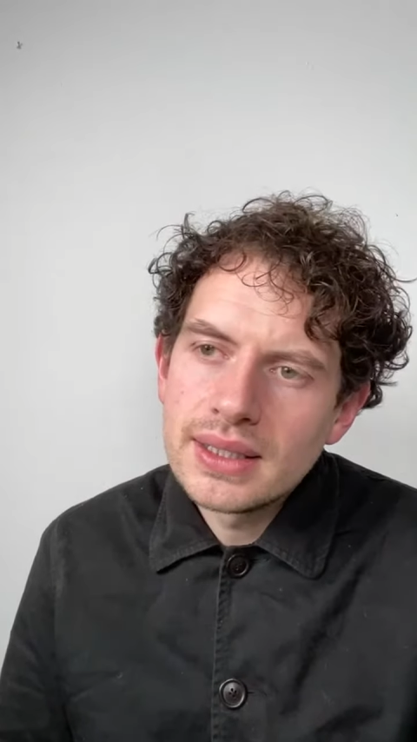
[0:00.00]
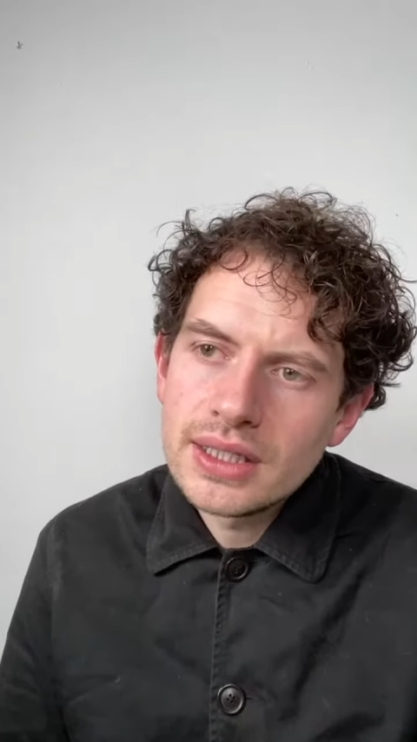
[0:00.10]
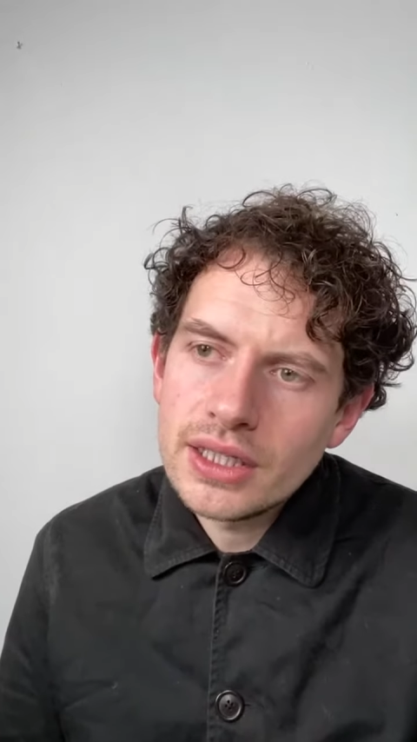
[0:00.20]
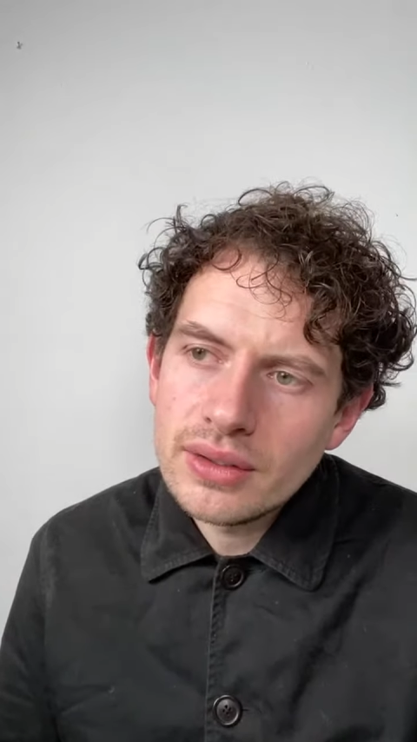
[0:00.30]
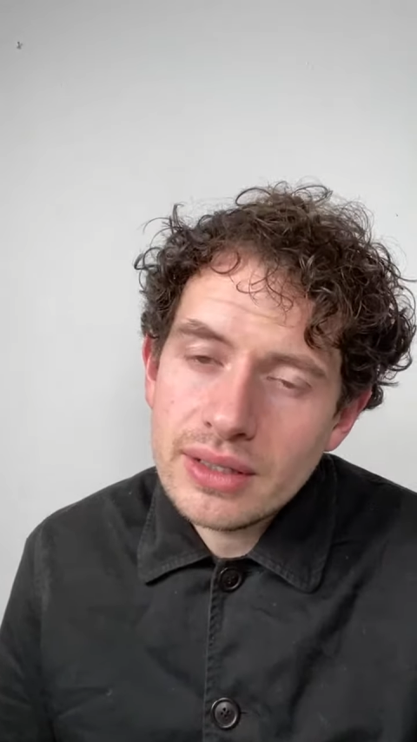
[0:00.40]

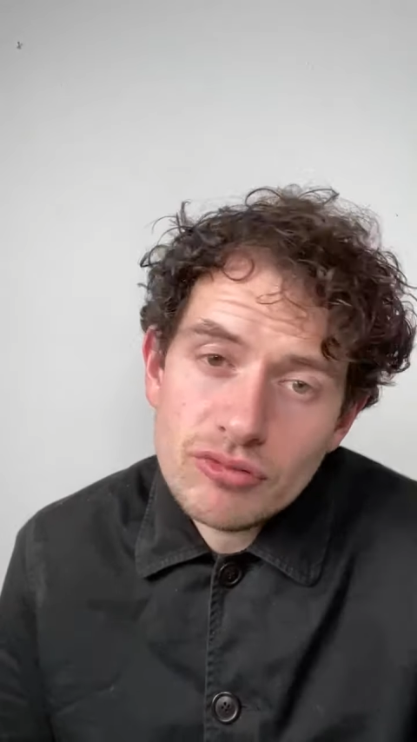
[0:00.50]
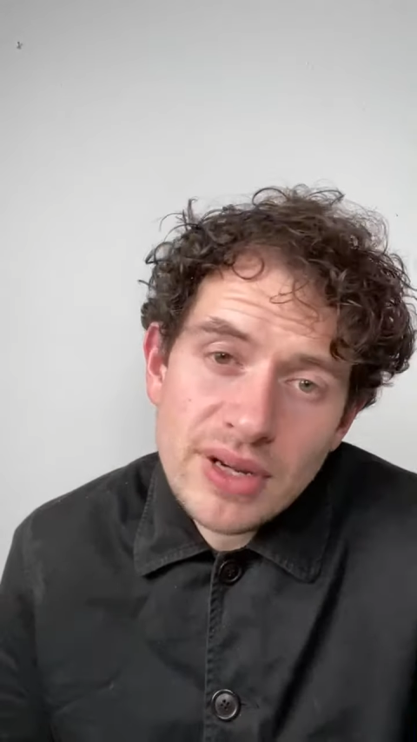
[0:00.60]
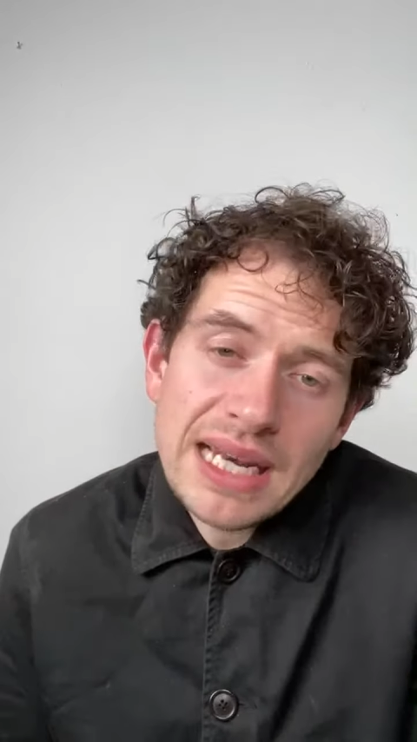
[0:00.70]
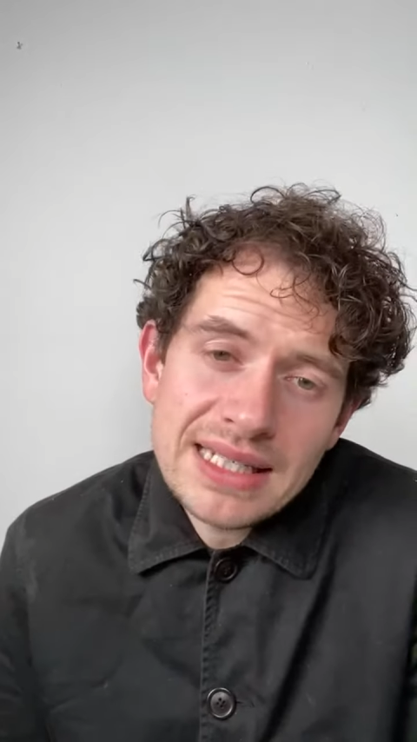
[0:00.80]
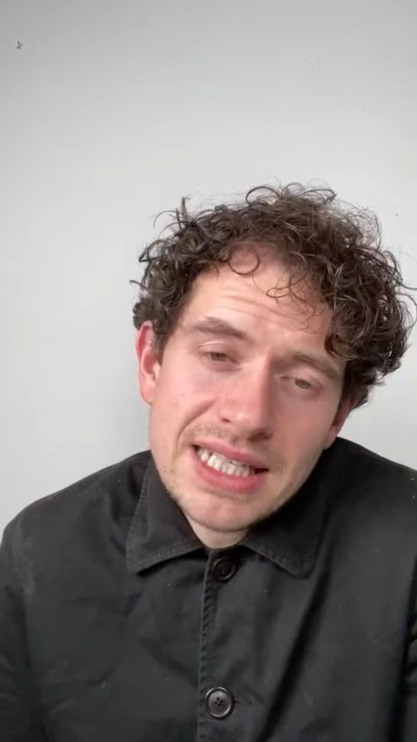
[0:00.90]
you know, the
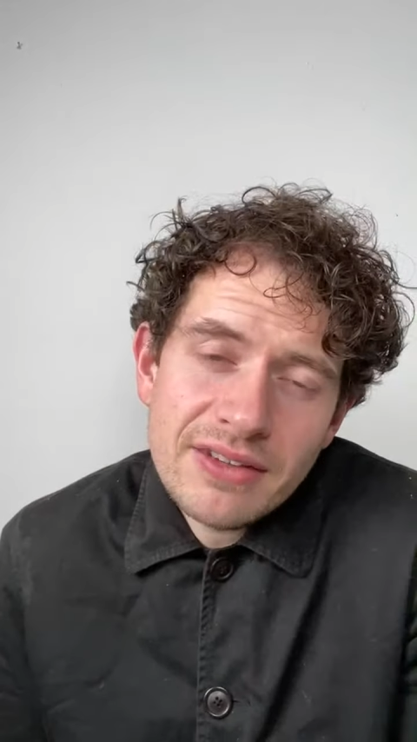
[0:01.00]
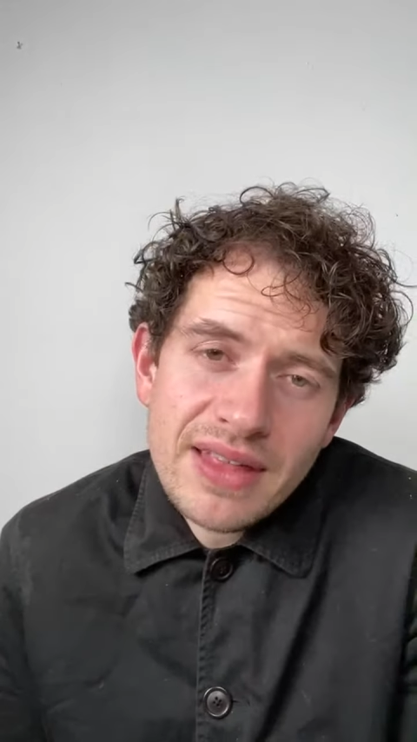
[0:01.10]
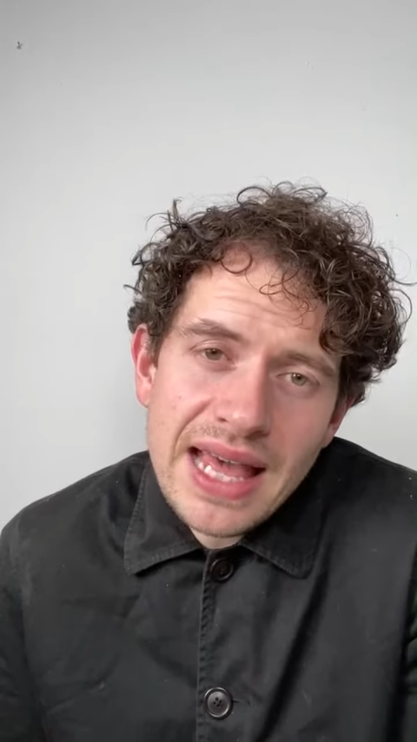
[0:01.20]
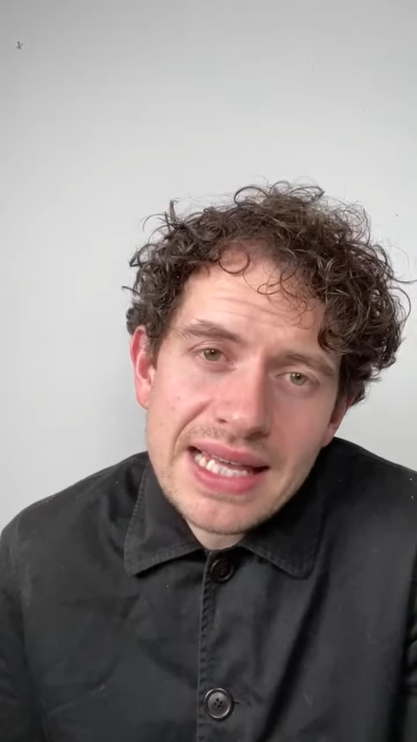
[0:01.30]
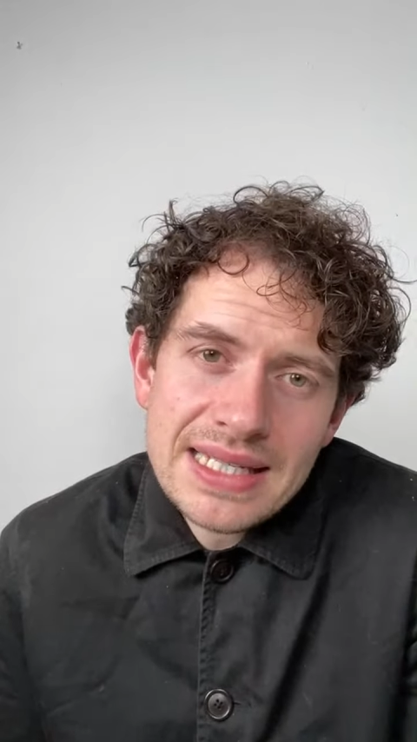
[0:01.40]
reality of
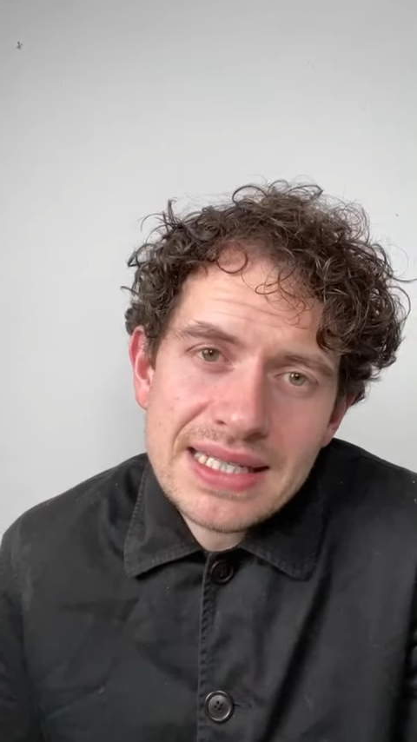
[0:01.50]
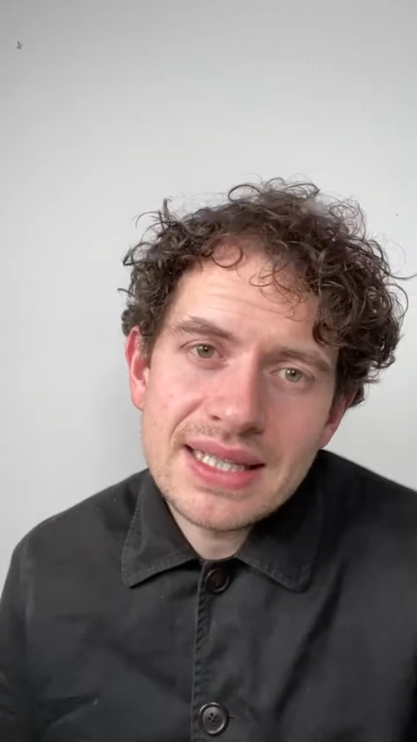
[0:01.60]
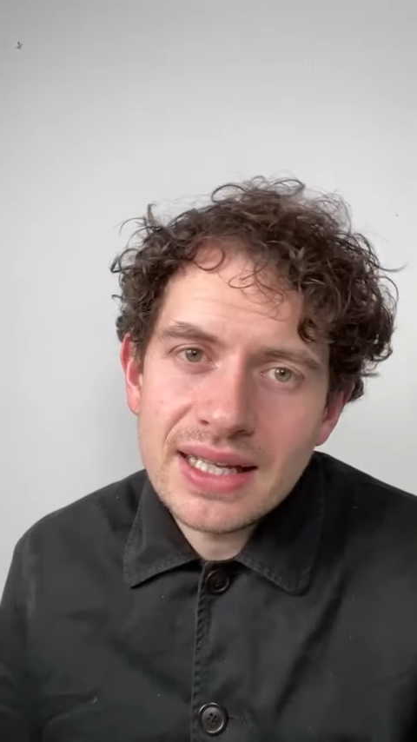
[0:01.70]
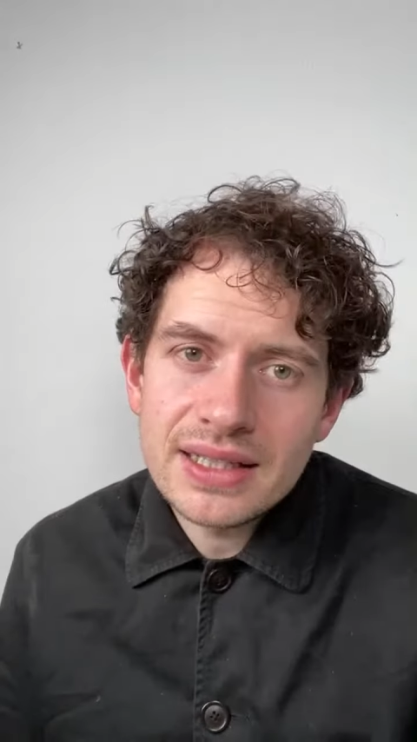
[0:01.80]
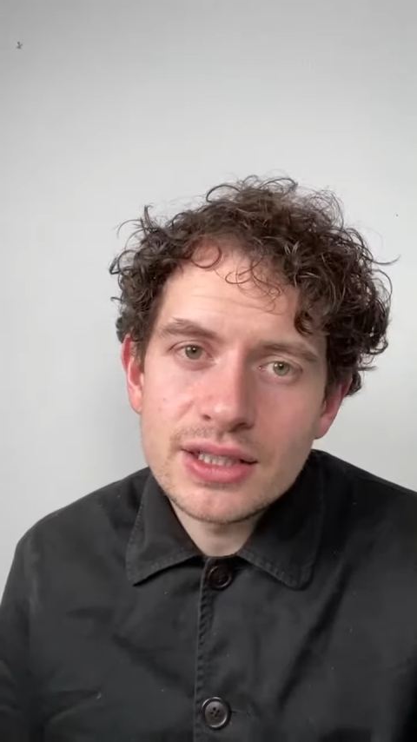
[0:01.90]
that is that,